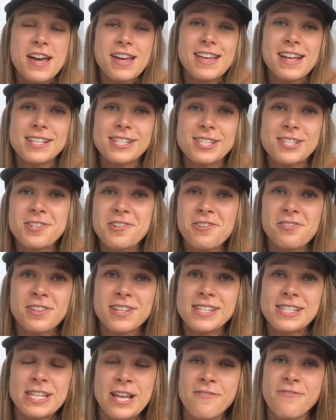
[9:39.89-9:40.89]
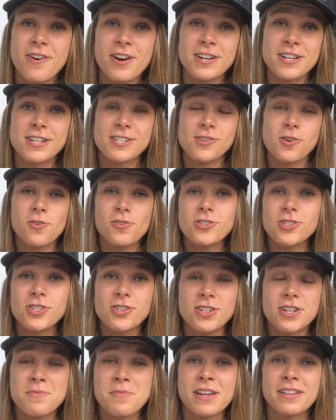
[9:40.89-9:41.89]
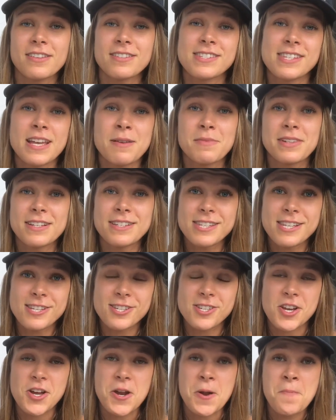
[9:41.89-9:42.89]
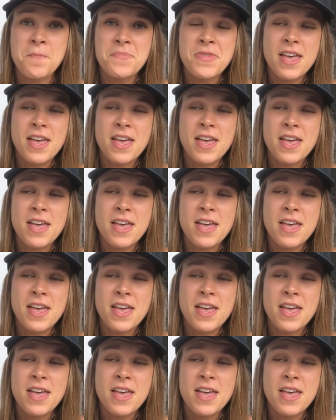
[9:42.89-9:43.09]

gets to know this stuff is also gonna make the same decision.